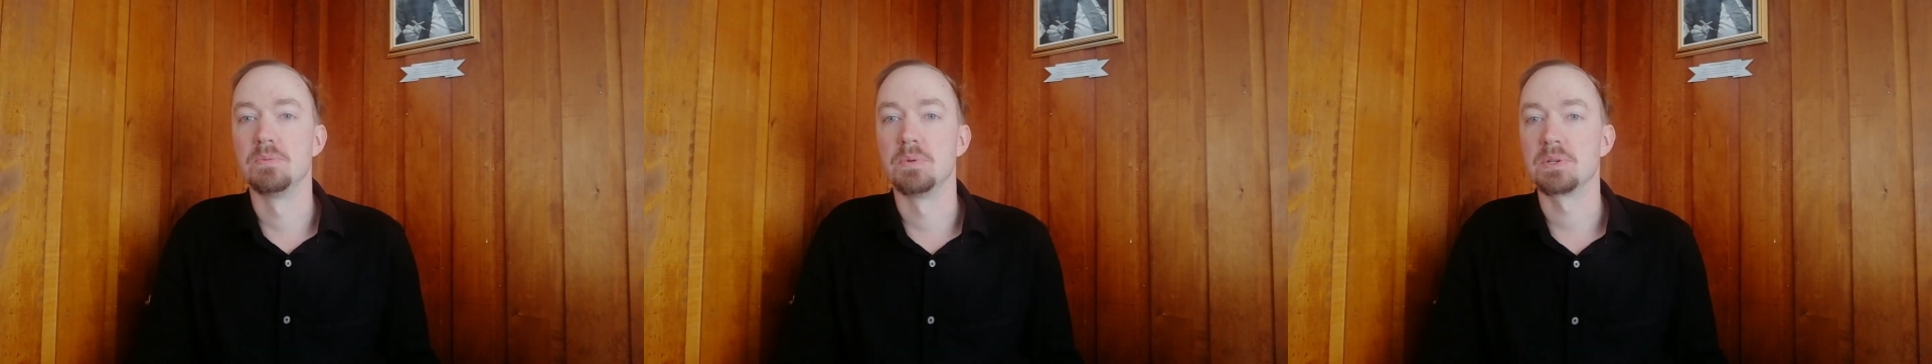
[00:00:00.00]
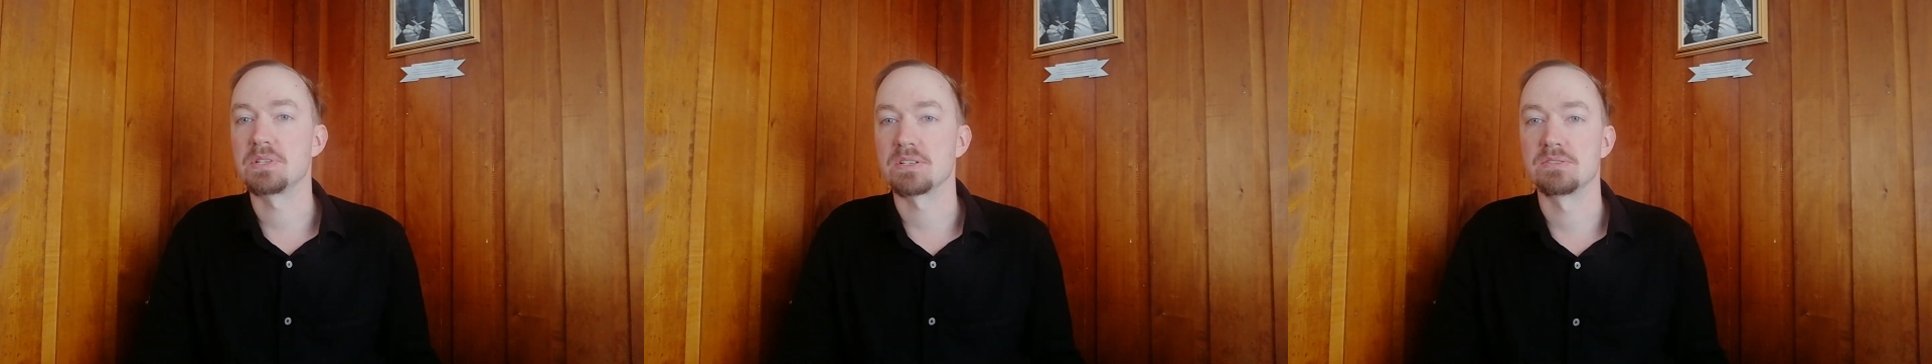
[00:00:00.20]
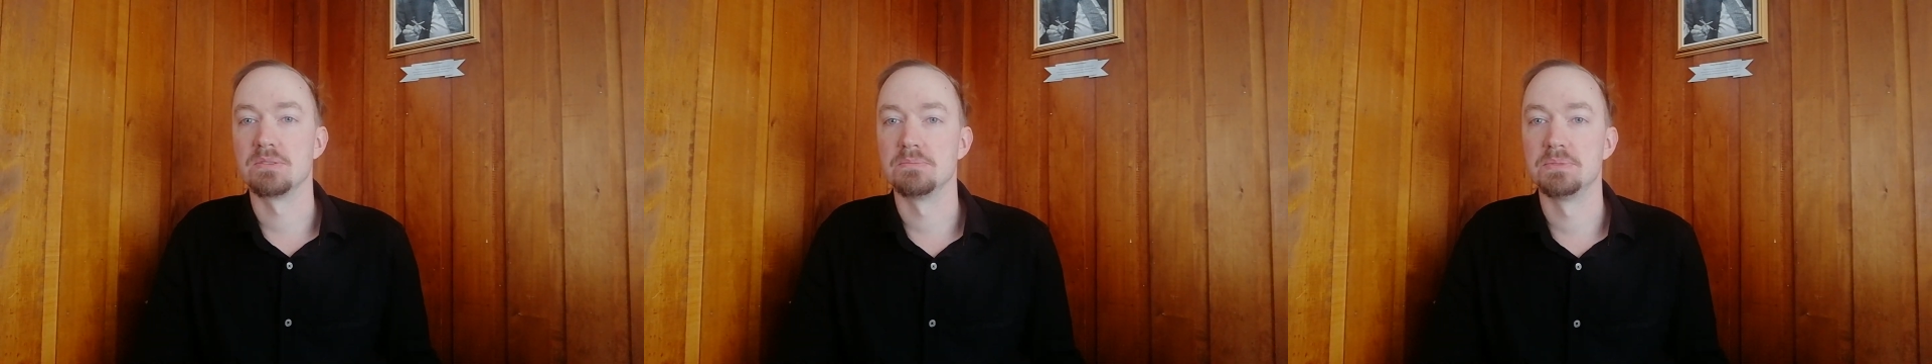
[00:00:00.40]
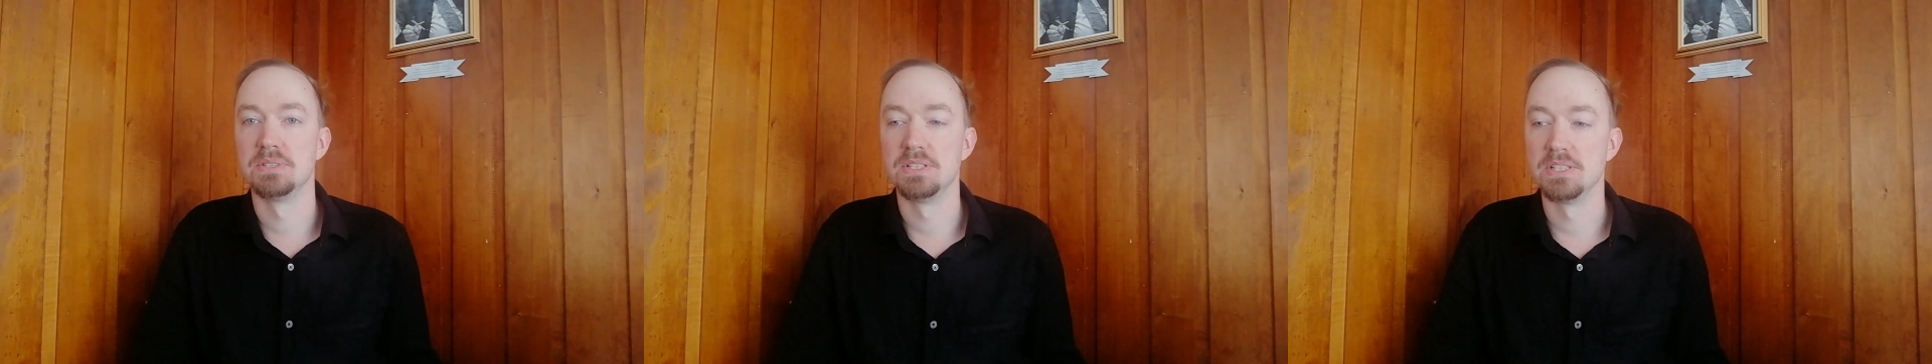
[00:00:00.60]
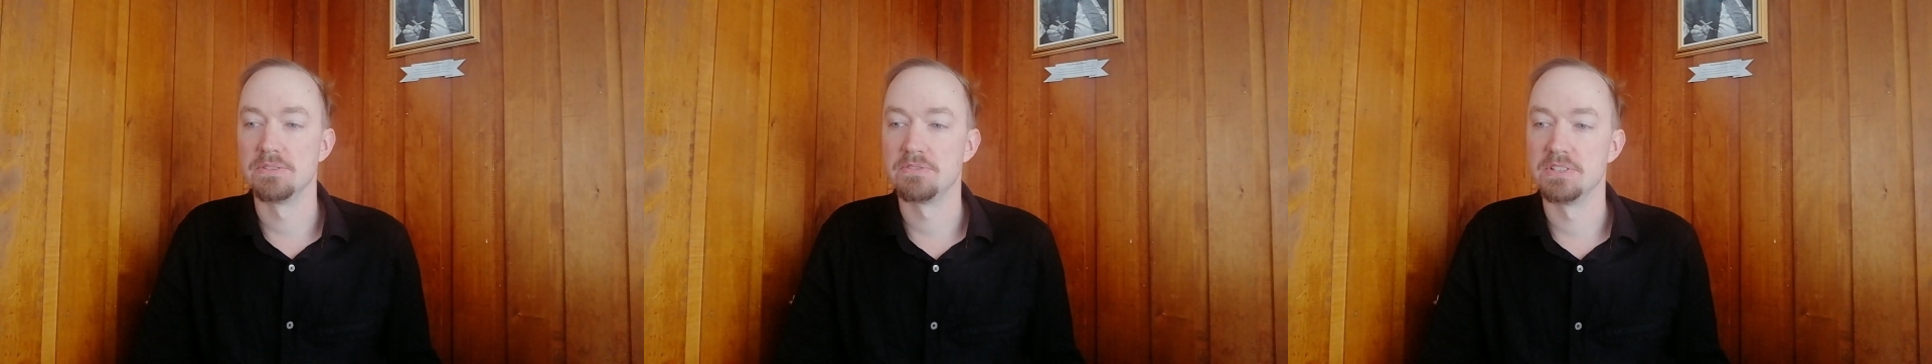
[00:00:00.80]
water
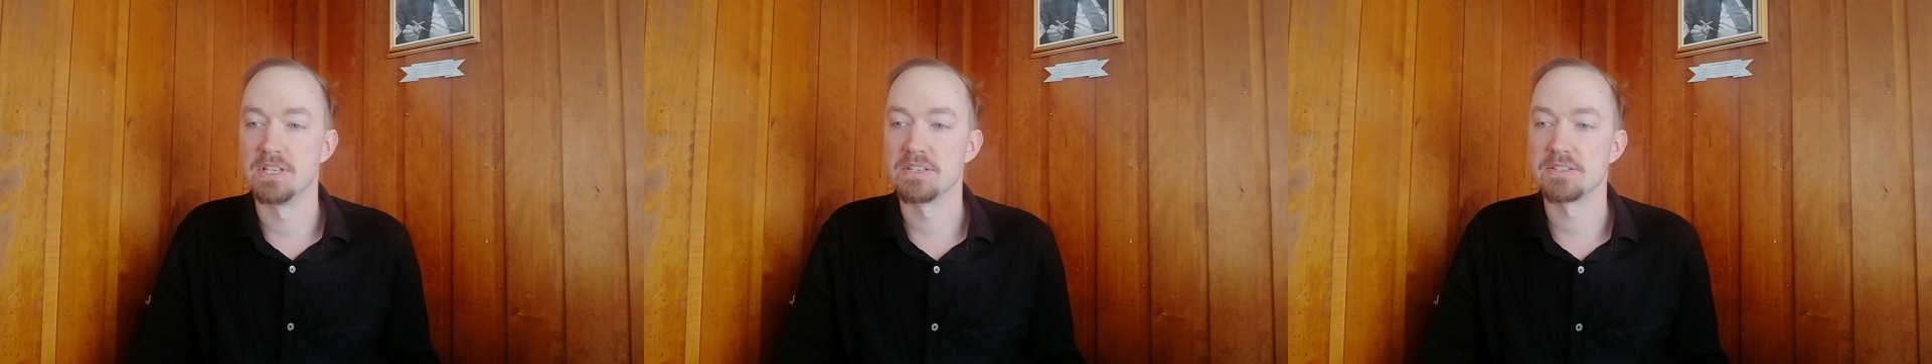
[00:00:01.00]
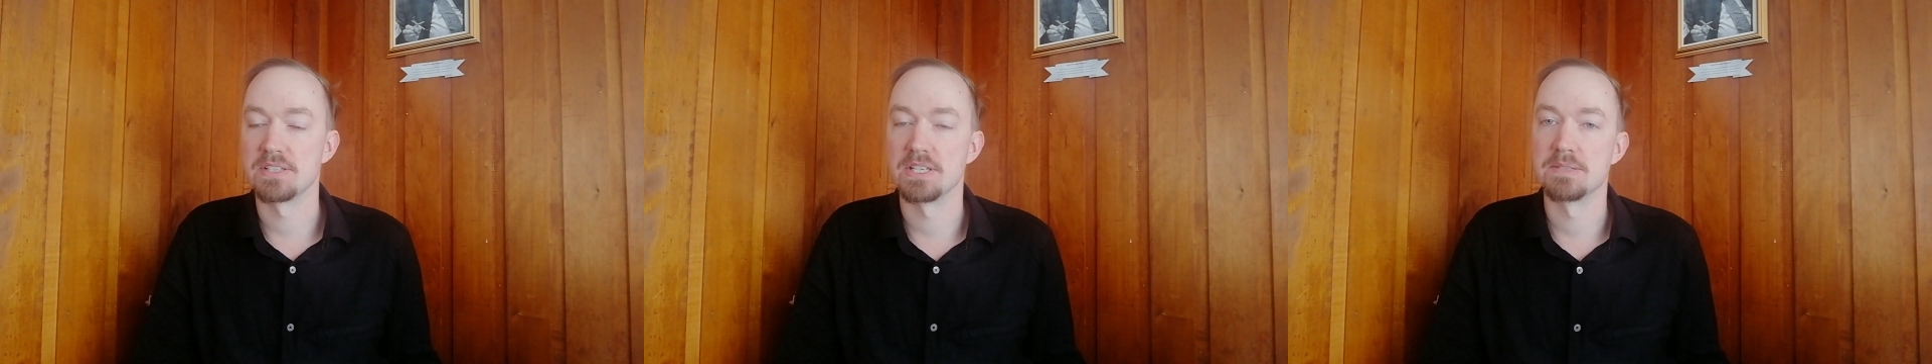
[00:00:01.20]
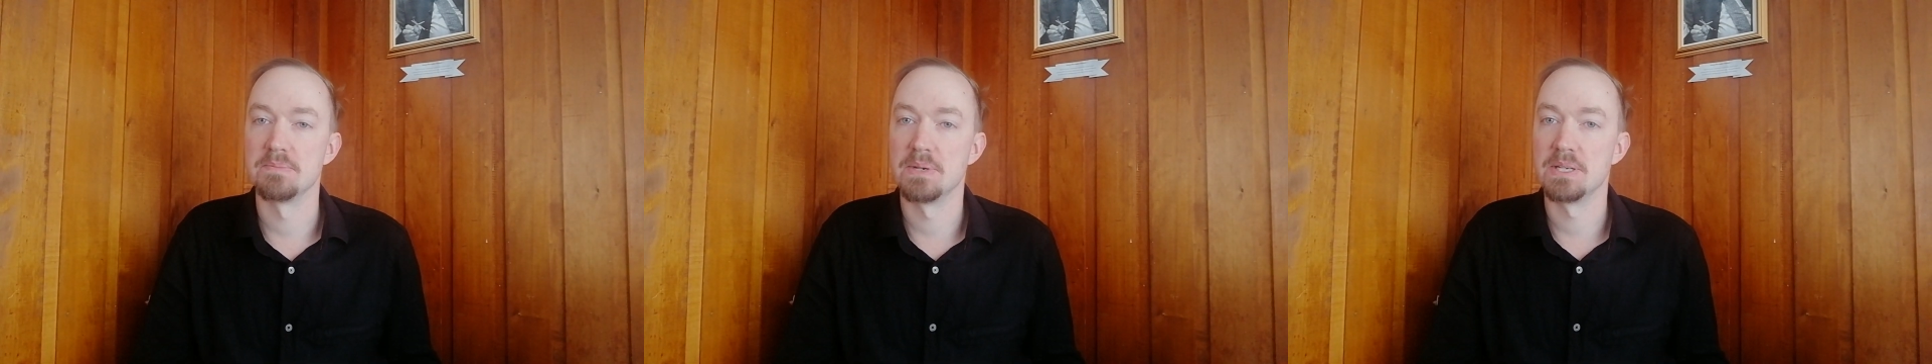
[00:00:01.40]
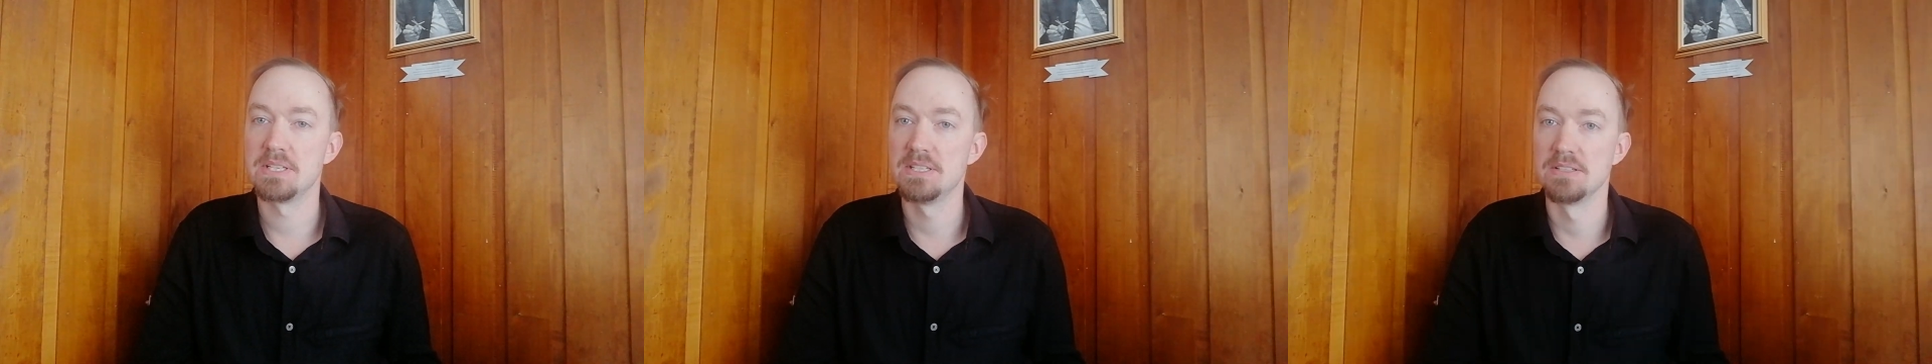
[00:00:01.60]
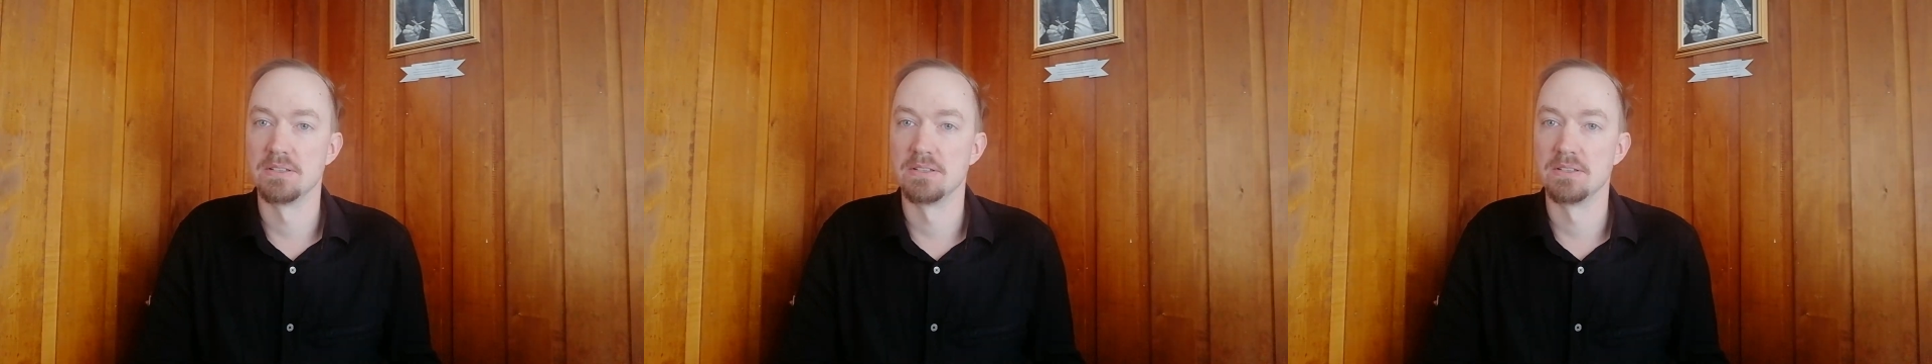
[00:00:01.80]
company if he doesn't get money,